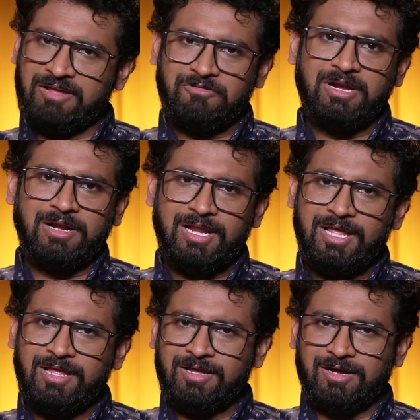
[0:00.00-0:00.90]

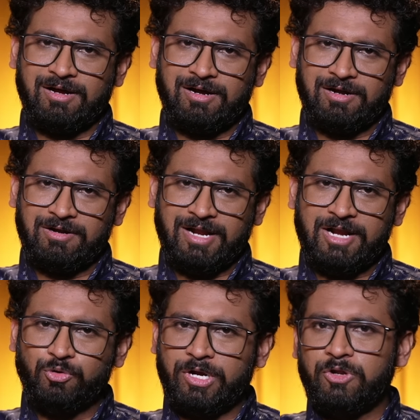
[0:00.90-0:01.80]
definitely try
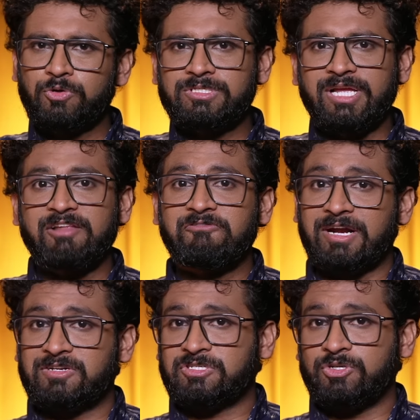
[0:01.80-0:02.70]
to reduce the ill
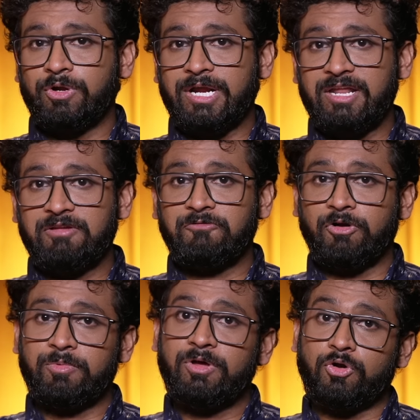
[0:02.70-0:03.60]
effects you are getting
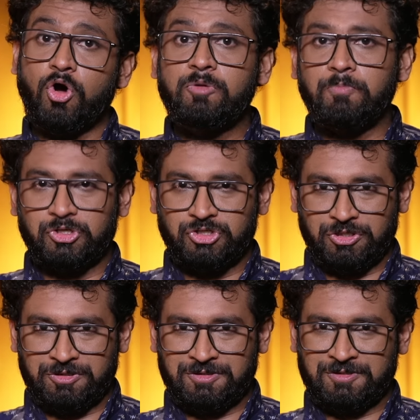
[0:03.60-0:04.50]
from your wrong
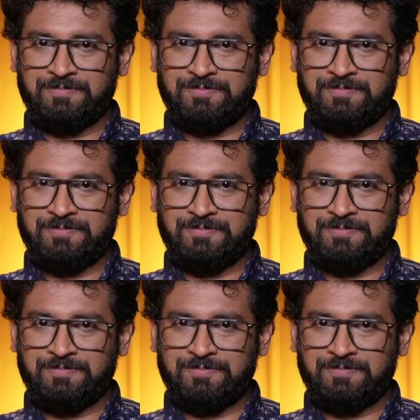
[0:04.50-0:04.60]
postures.